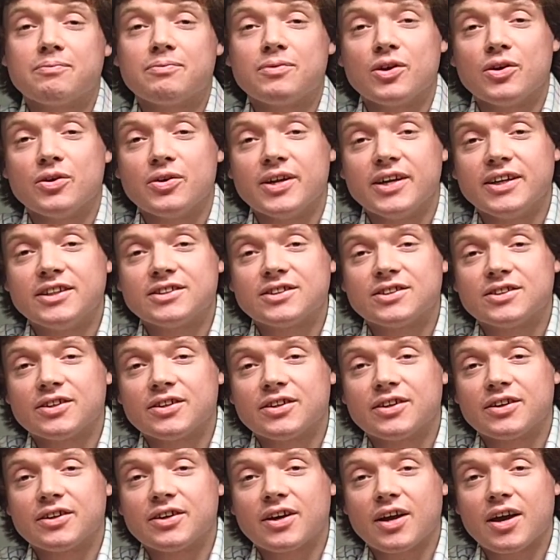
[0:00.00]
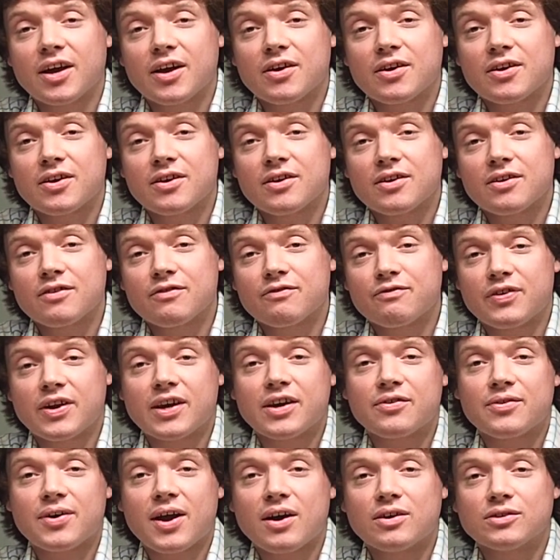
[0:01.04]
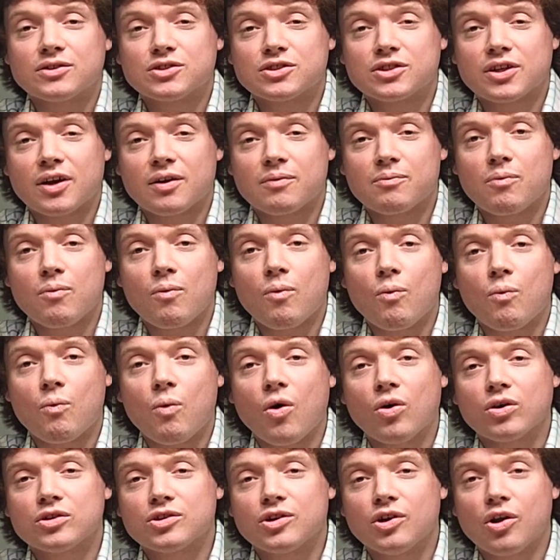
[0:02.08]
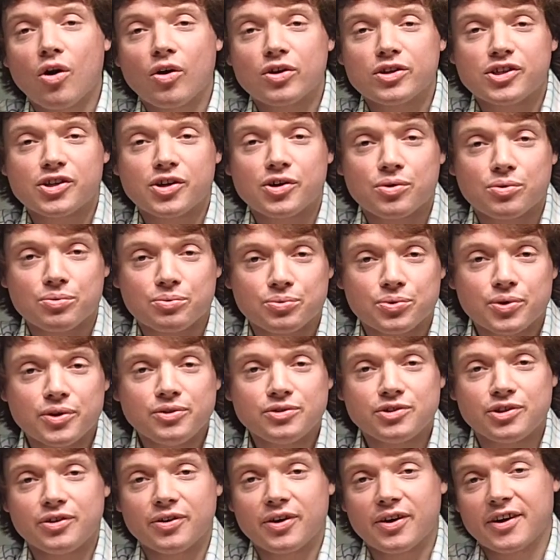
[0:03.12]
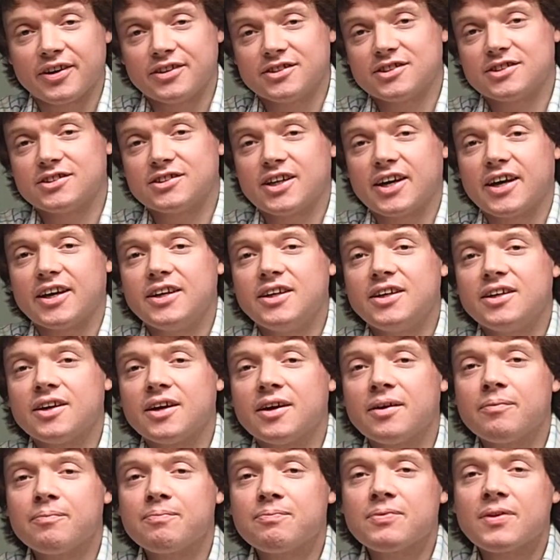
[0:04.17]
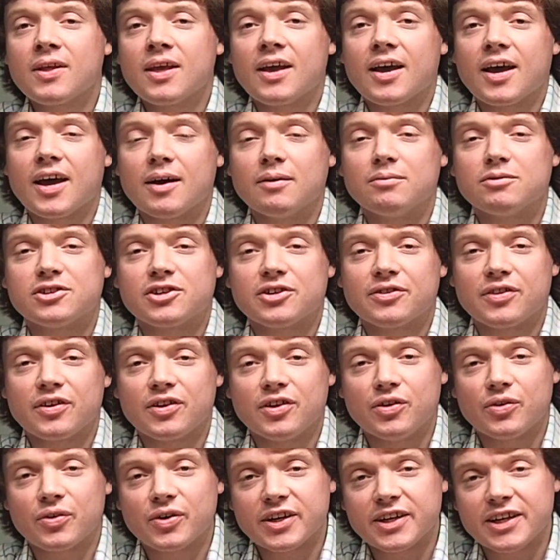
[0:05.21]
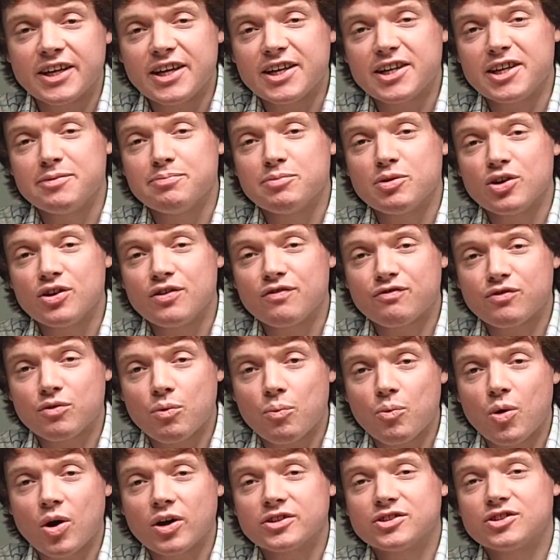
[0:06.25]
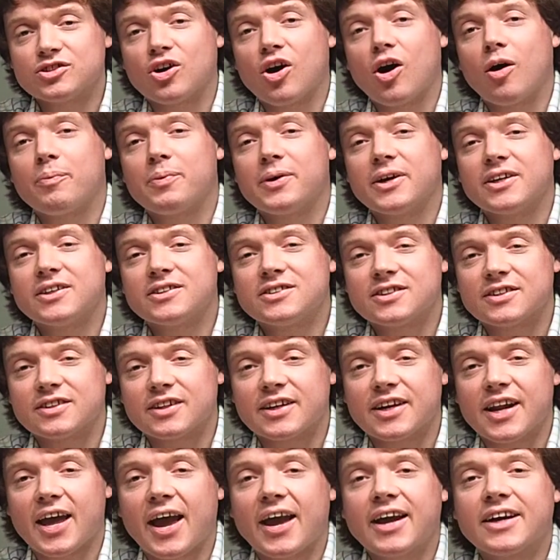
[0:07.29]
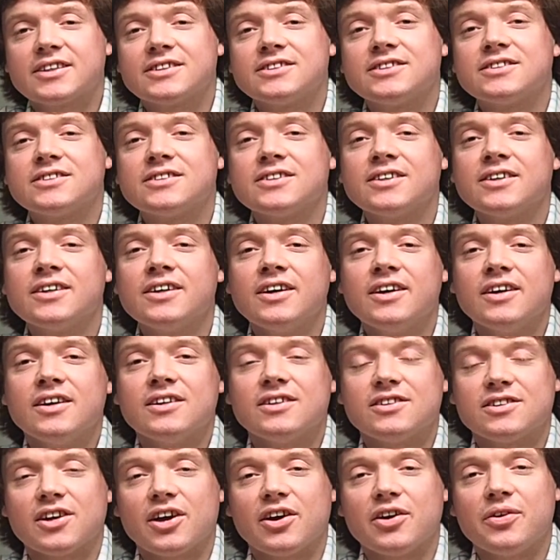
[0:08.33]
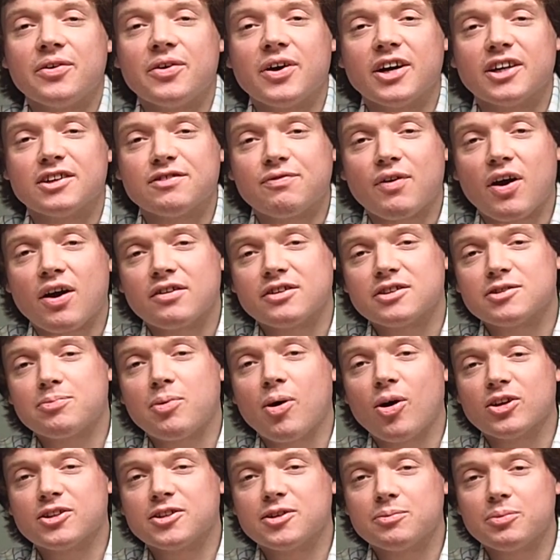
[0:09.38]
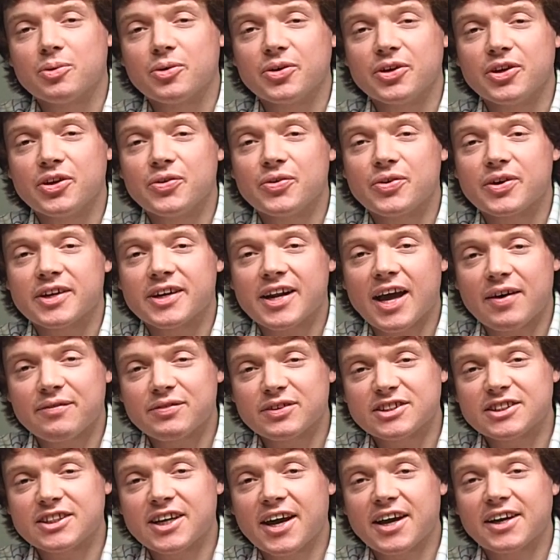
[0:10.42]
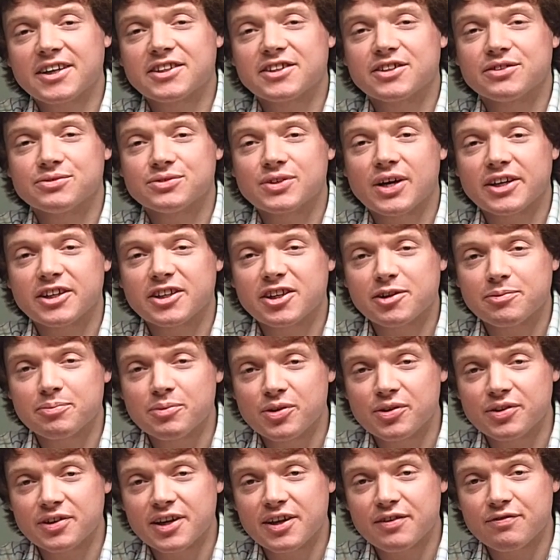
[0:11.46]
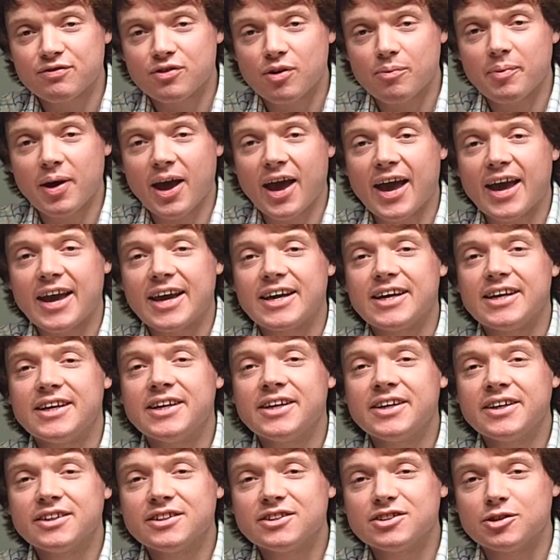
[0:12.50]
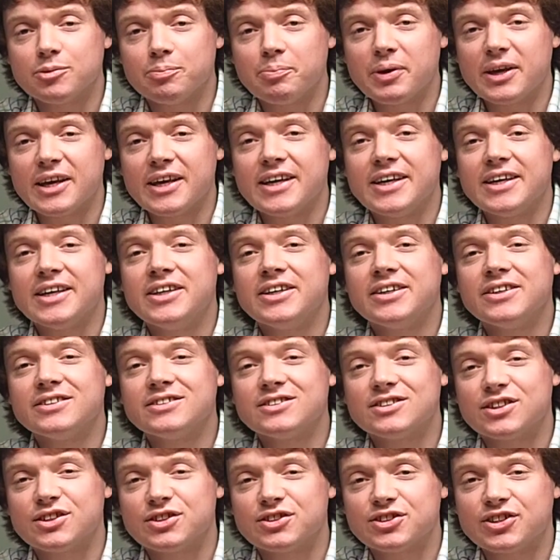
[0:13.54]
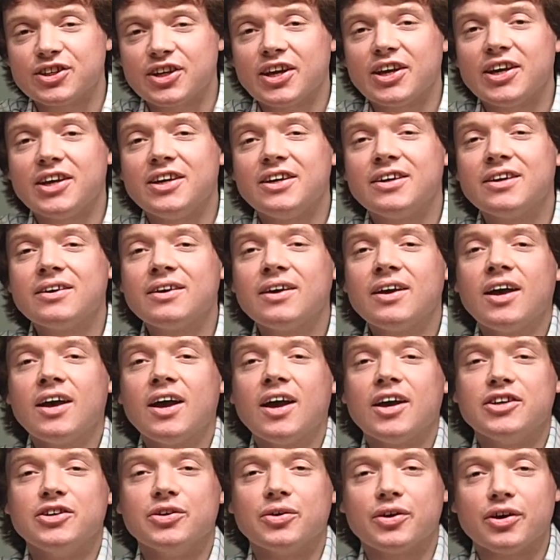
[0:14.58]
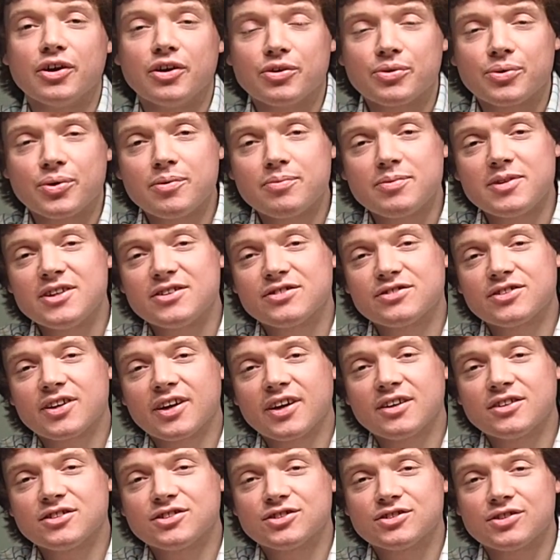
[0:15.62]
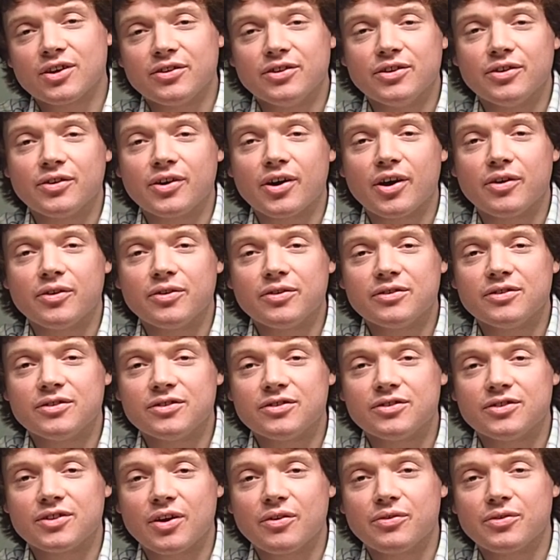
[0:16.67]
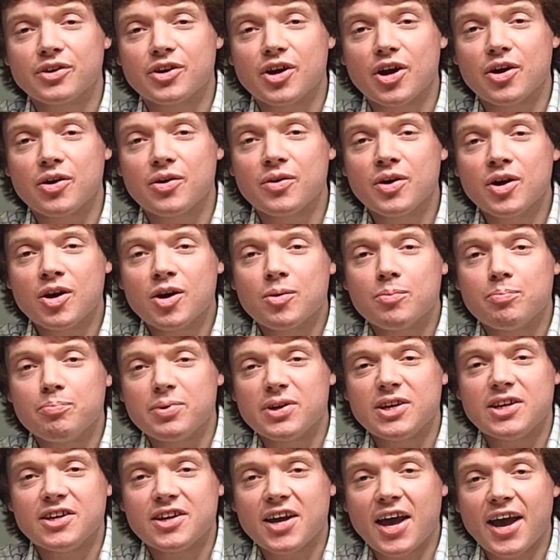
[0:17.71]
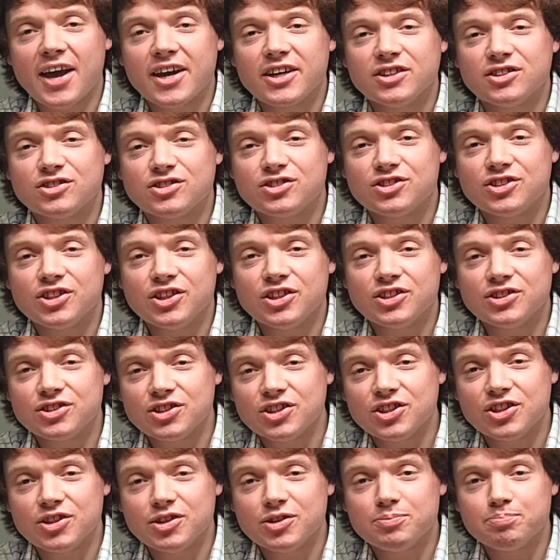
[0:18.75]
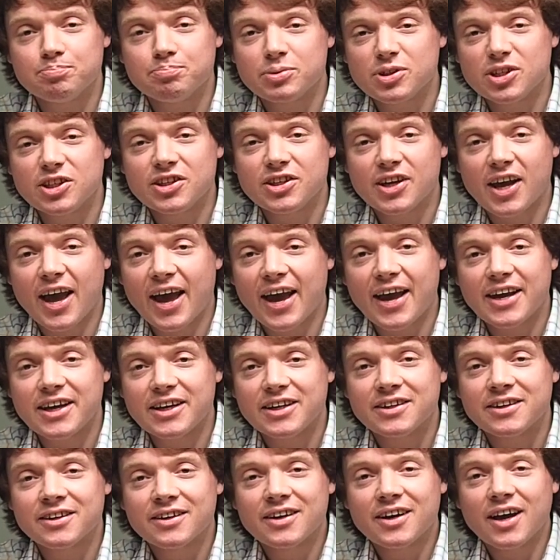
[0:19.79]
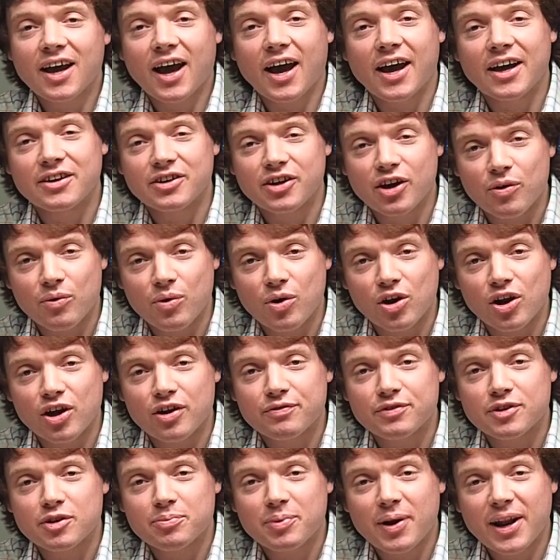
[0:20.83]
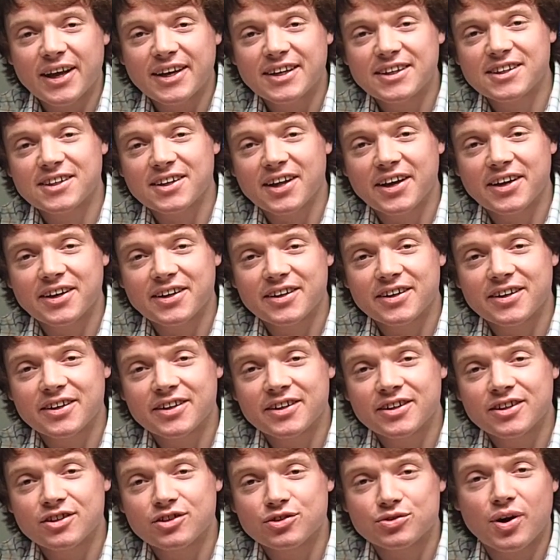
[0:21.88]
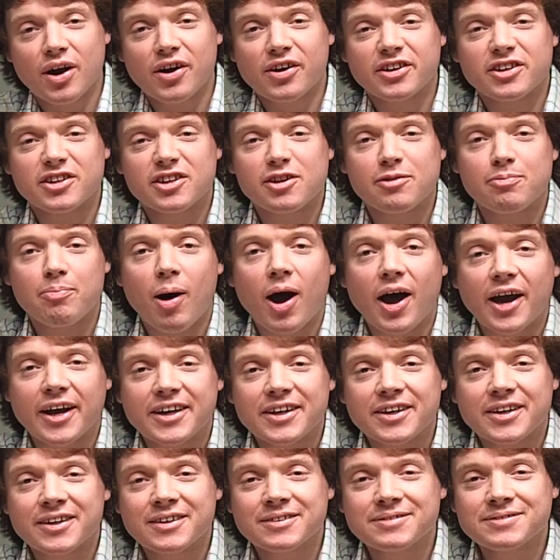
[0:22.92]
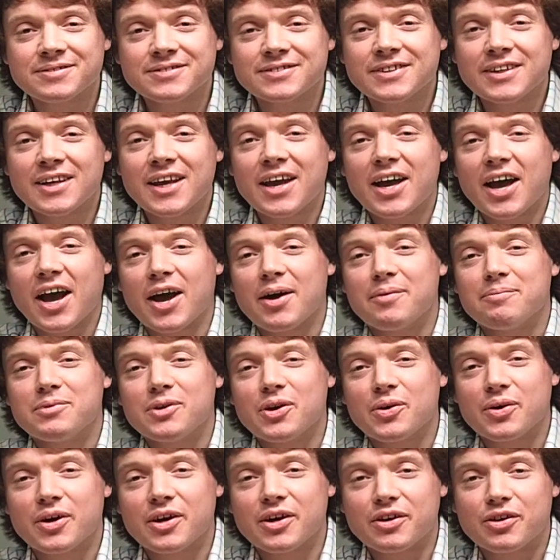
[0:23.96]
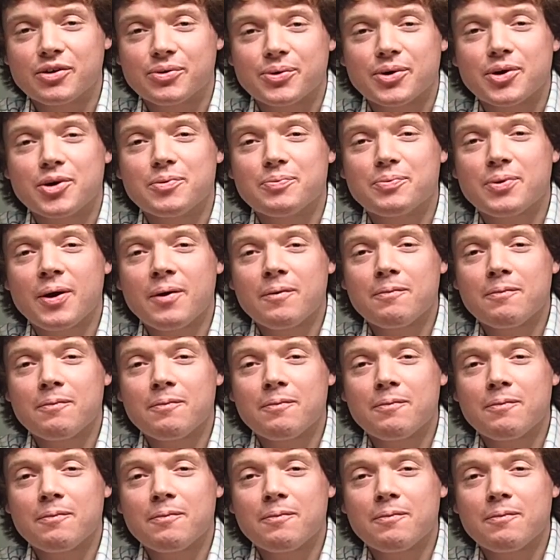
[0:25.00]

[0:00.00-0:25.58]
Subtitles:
you need to figure out what logical route you're going to take so that you can neatly move from one topic to the next. So as far as possible, you can have a text that runs smoothly from A to B to C. You can group these things so you don't go B, A, C, D, B, A, and go all over the place like a drunken spider. You can group